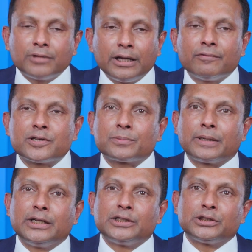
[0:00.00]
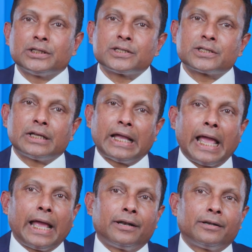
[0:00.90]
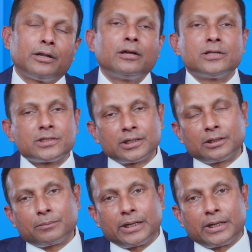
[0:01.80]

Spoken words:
investment decisions and certain